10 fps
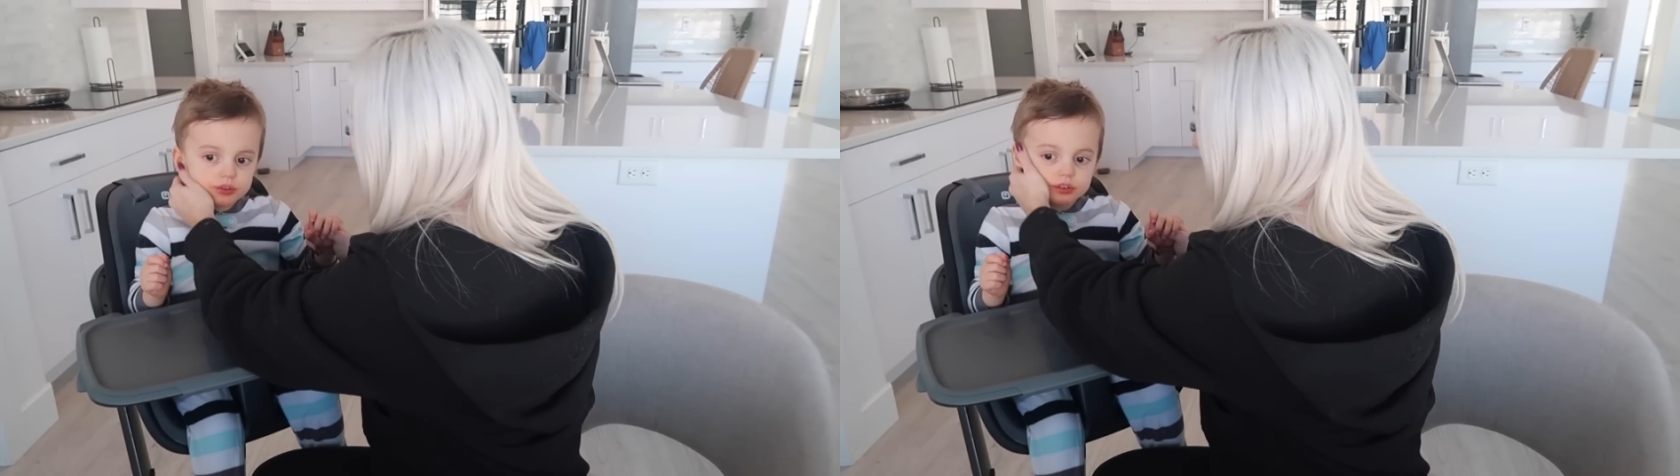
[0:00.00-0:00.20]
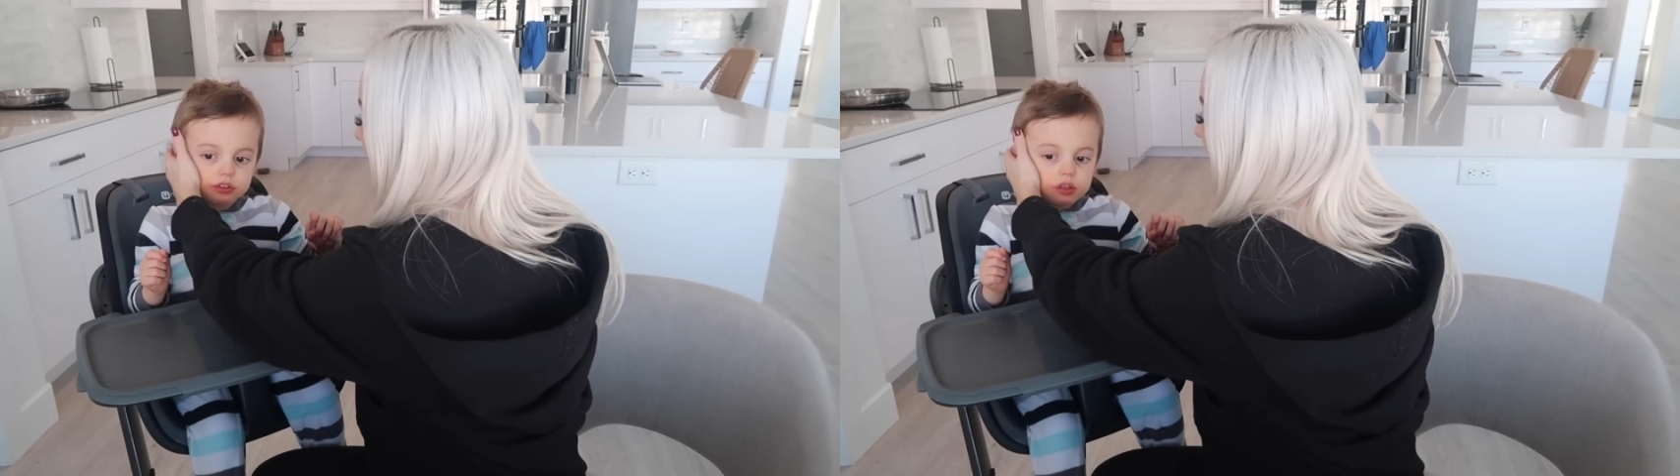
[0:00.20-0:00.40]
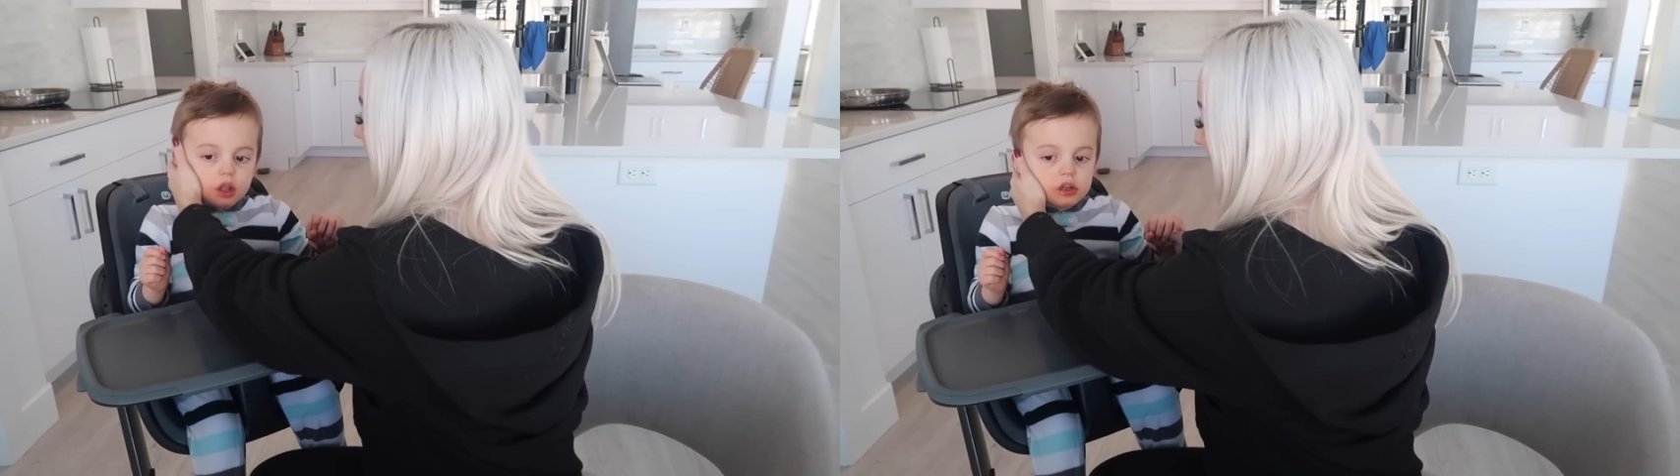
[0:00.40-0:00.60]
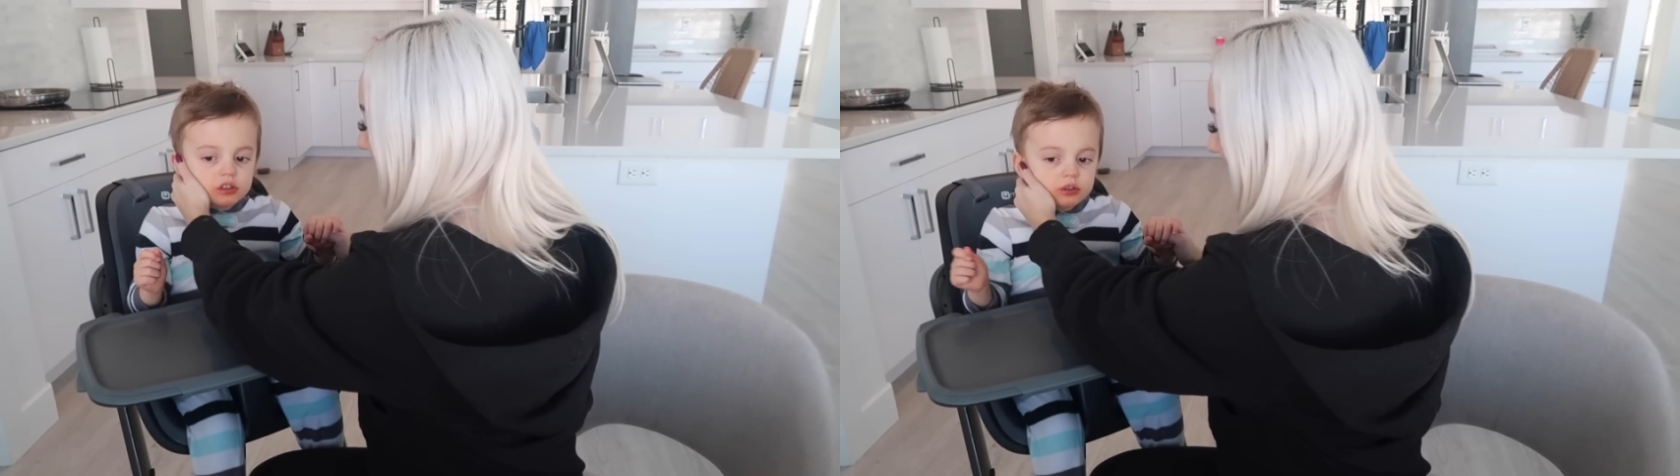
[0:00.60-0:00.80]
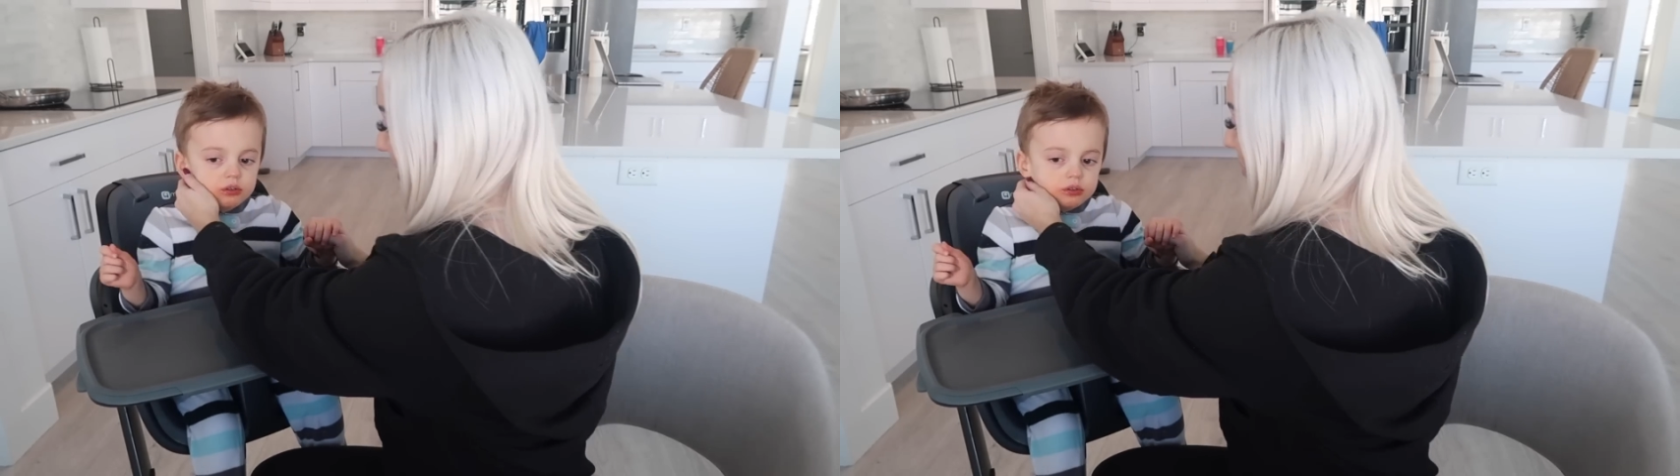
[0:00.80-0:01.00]
and
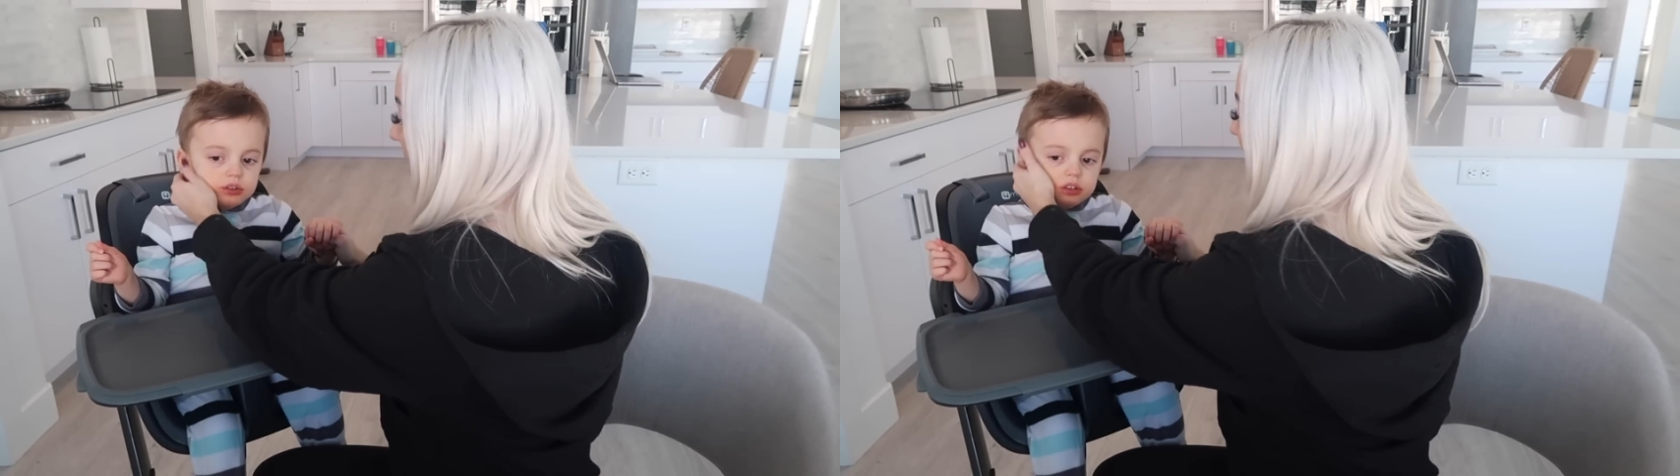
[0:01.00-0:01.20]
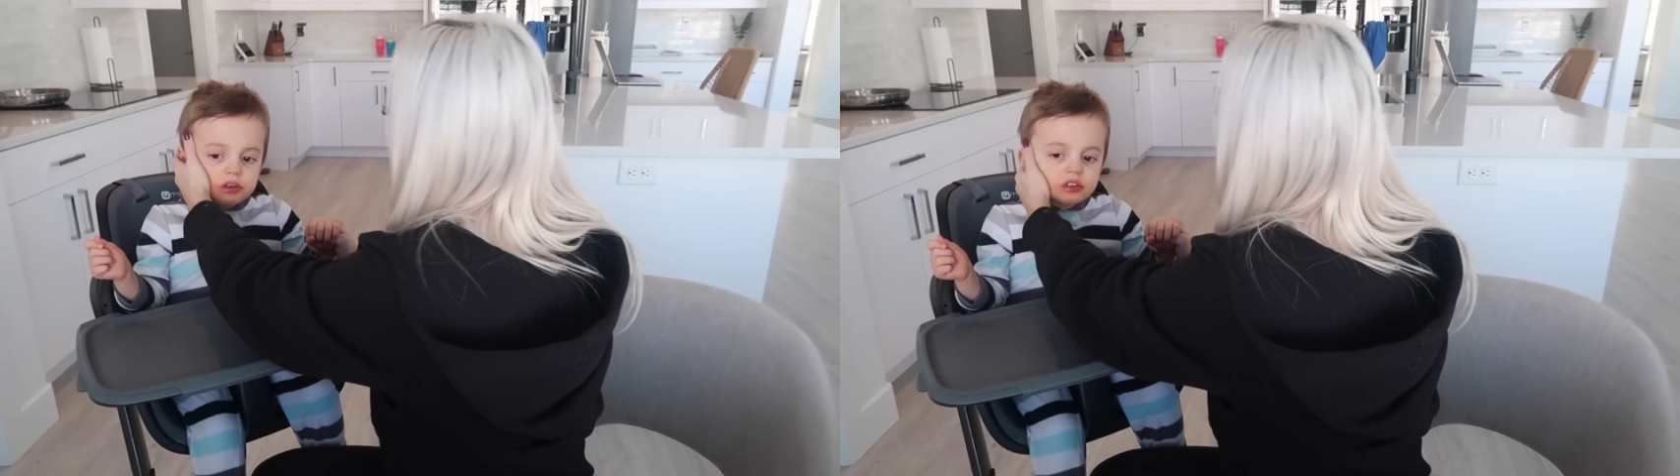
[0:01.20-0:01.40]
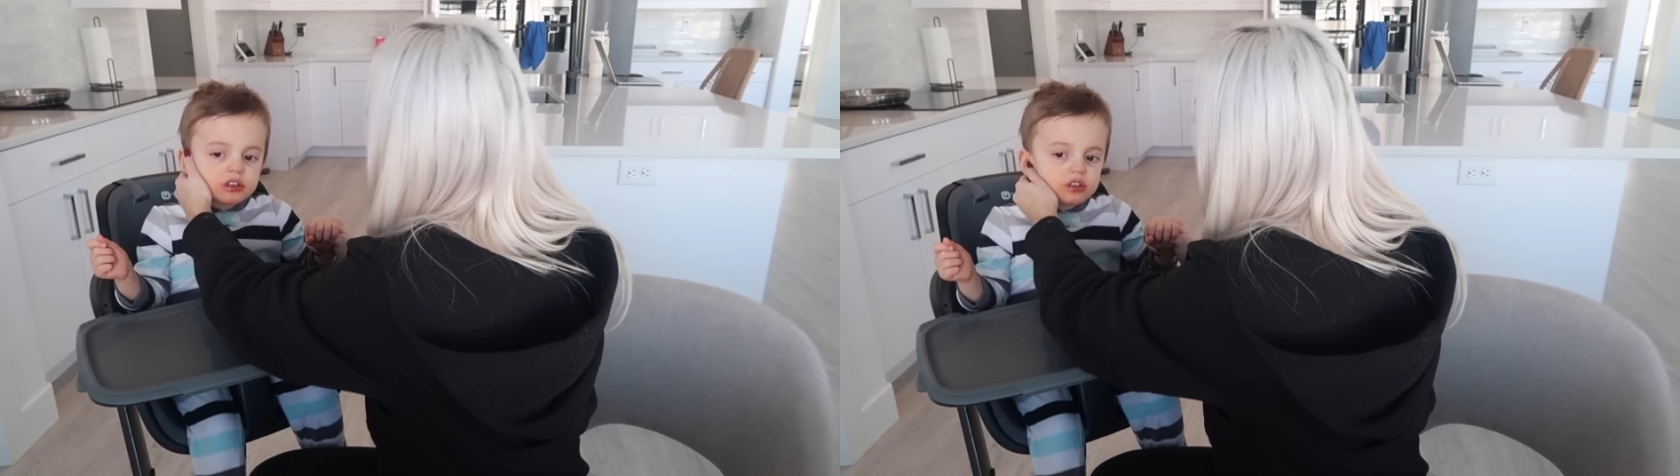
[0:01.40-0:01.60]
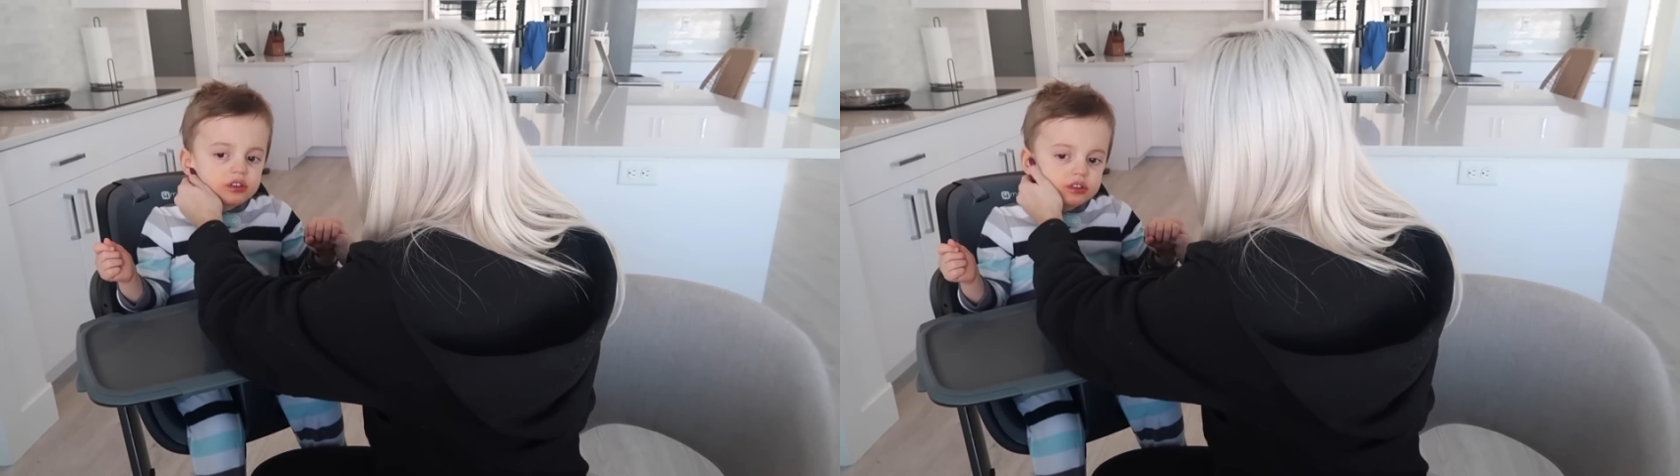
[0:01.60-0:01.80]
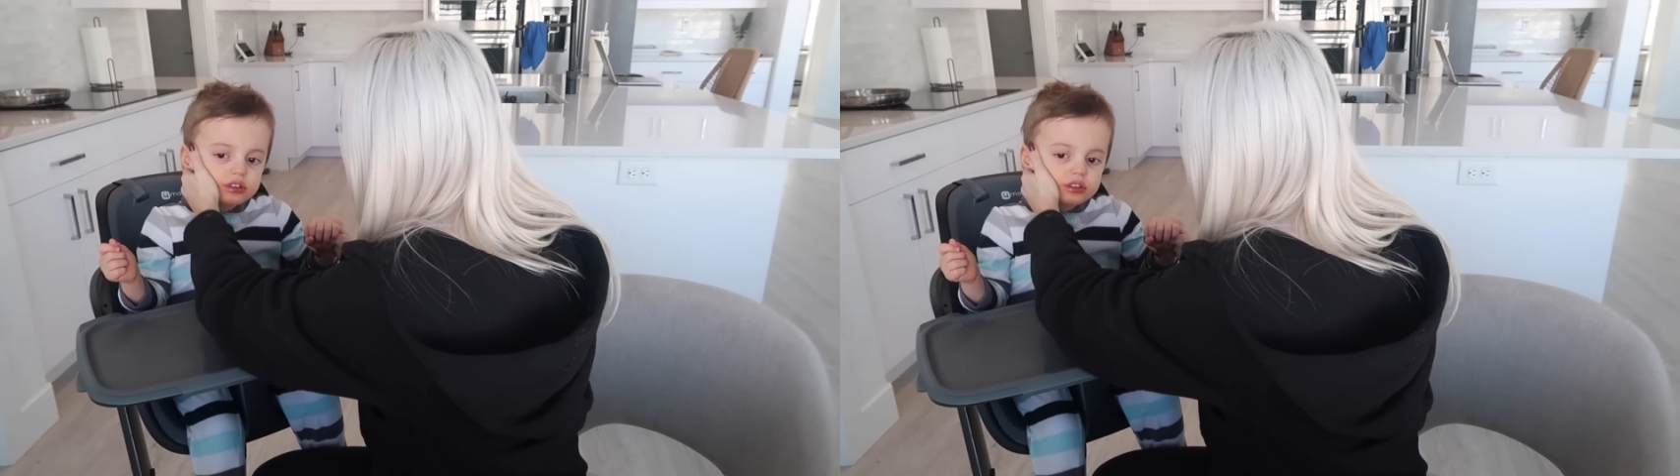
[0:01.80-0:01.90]
eating the rest. That's